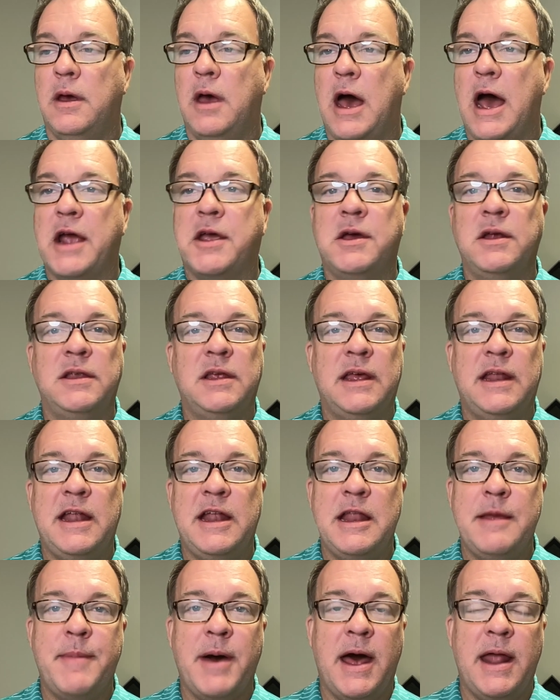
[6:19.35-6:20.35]
I couldn't get
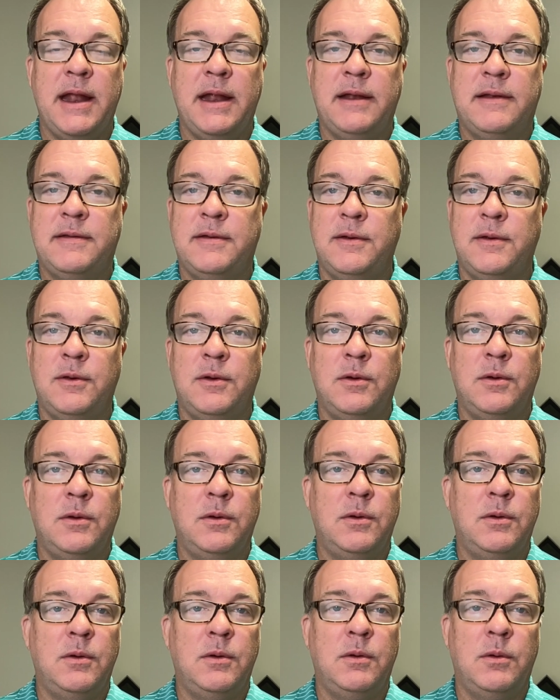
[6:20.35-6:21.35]
anybody
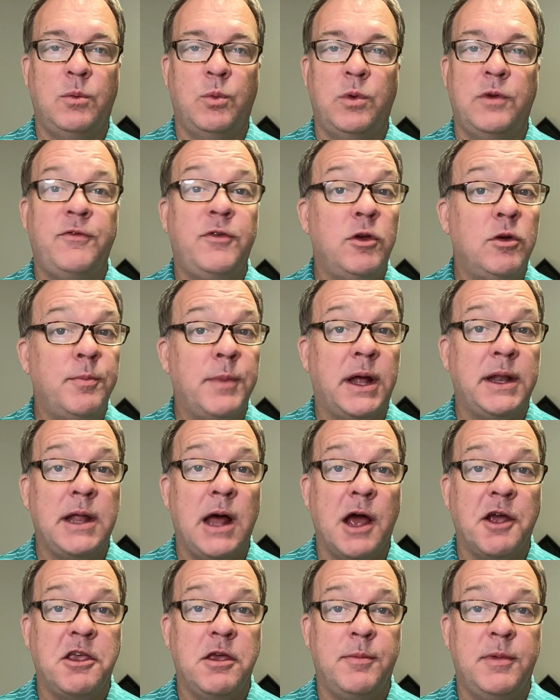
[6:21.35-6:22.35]
to review my
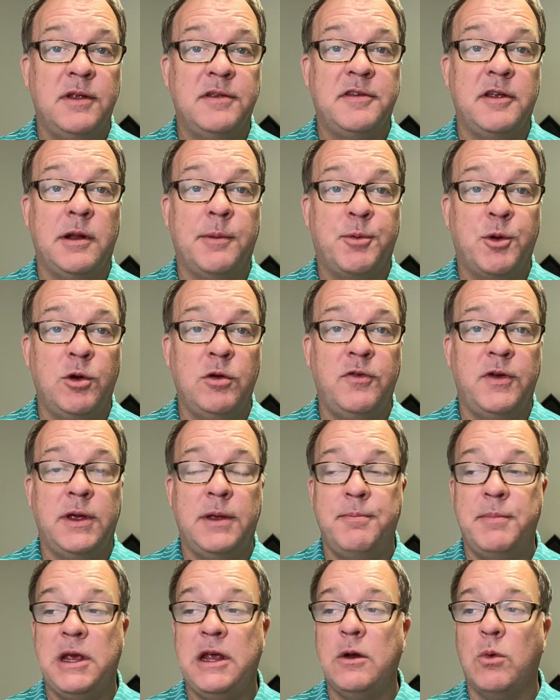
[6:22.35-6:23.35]
documents and approve
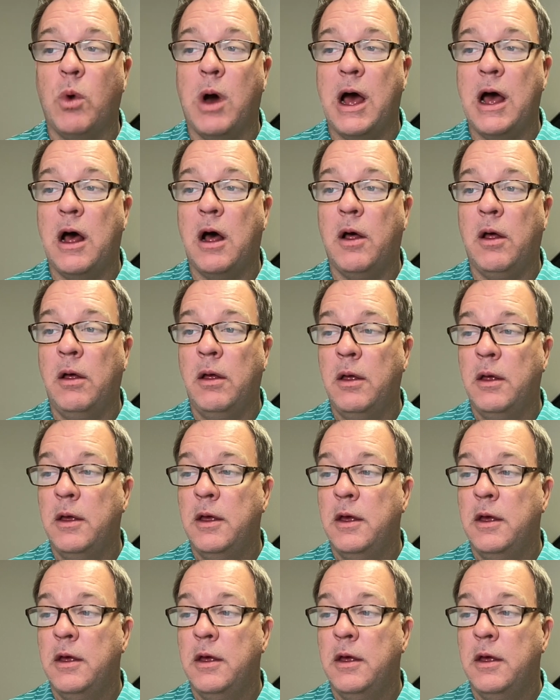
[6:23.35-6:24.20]
it. Meanwhile,